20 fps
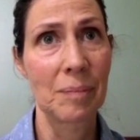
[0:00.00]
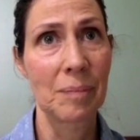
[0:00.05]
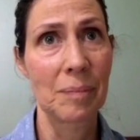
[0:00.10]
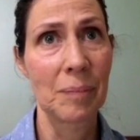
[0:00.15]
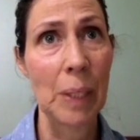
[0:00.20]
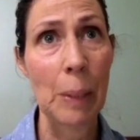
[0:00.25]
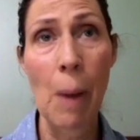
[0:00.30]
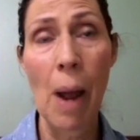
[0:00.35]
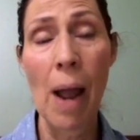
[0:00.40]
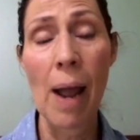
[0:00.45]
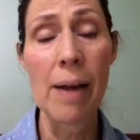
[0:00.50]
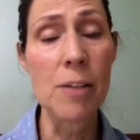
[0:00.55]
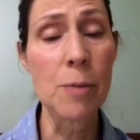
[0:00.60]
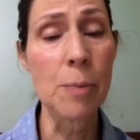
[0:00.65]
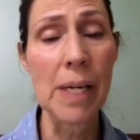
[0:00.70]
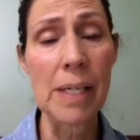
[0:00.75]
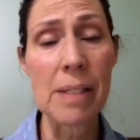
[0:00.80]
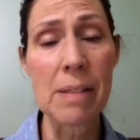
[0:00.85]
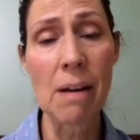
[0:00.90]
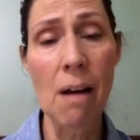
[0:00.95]
And my husband
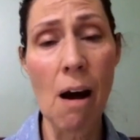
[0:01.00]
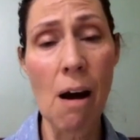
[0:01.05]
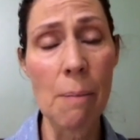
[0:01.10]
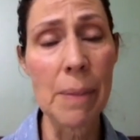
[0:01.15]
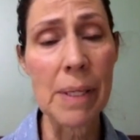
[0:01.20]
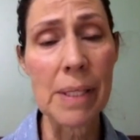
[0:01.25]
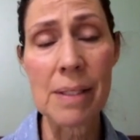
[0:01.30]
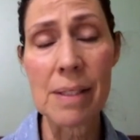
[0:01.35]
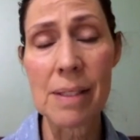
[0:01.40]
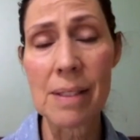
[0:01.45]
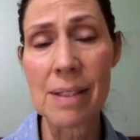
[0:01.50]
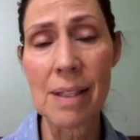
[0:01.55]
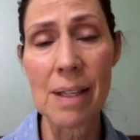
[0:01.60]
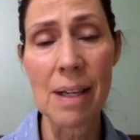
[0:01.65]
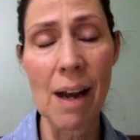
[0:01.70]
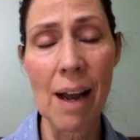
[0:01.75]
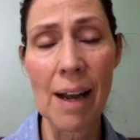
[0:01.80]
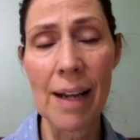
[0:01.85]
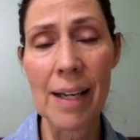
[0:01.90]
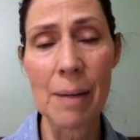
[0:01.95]
has commented that
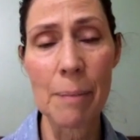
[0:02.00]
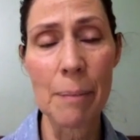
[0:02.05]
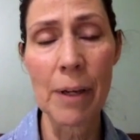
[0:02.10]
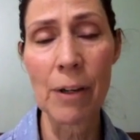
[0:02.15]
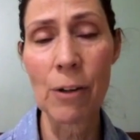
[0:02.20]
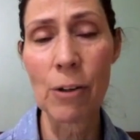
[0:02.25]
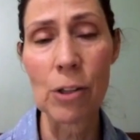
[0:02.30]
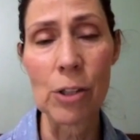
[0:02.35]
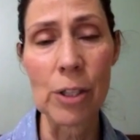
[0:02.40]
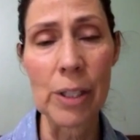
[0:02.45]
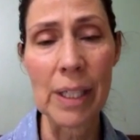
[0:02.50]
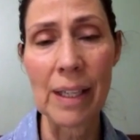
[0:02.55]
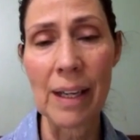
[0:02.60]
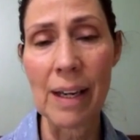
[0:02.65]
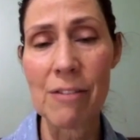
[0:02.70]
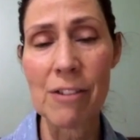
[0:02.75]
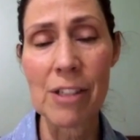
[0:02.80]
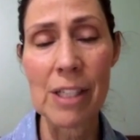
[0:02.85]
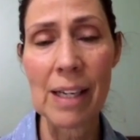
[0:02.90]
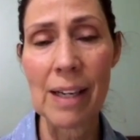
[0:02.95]
I get better looking
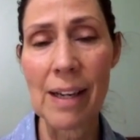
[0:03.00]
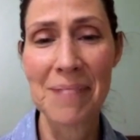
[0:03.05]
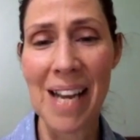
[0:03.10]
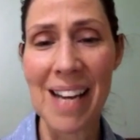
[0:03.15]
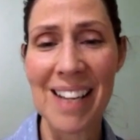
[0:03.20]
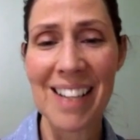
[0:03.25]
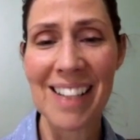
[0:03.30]
every day.